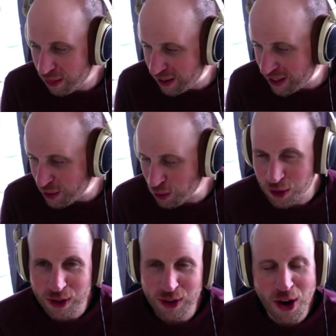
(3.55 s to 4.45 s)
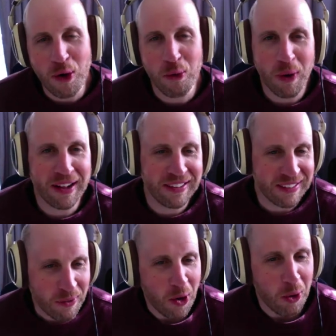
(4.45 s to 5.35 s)
the no rel,
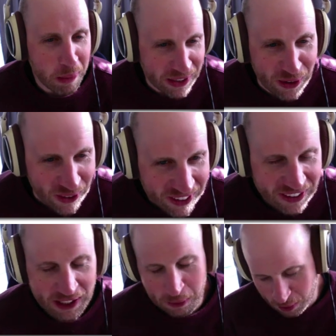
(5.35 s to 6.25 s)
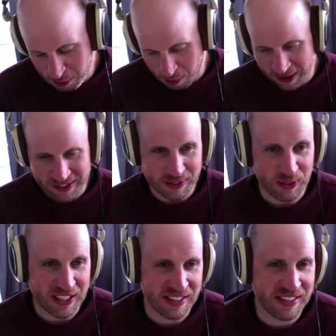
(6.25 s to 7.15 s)
no opener in WordPress,
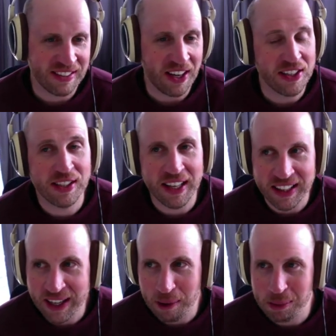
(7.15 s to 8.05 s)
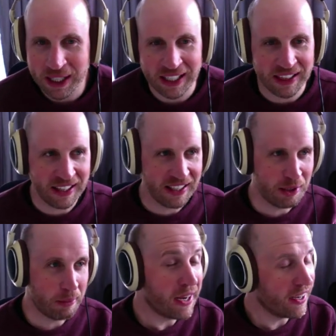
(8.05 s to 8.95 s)
which is a slightly complicated thing
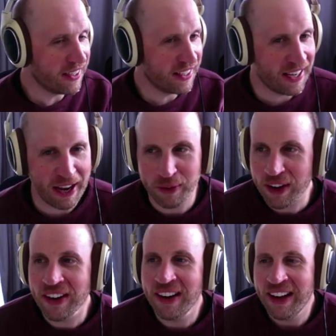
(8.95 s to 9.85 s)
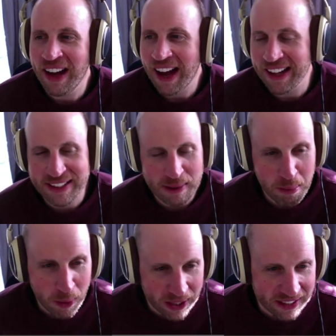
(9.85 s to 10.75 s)
you might encounter at some
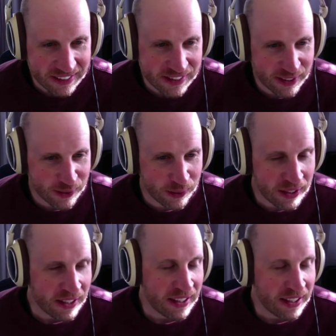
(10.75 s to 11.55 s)
point, so